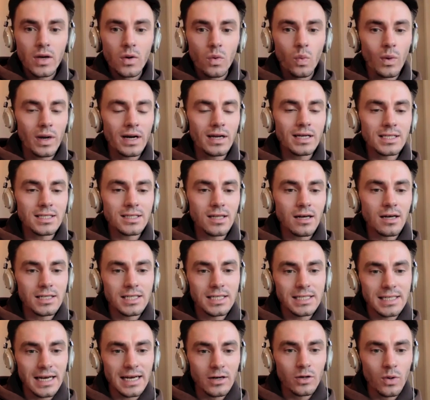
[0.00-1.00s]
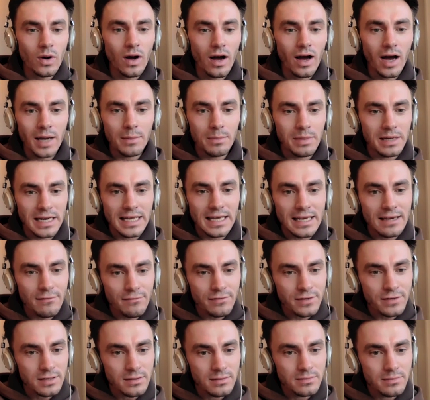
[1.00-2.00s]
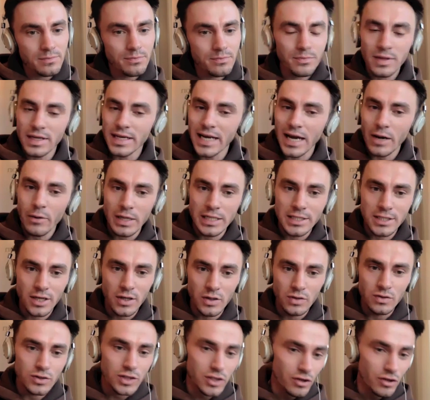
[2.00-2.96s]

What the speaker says: When I started out, I believed, but now I don't.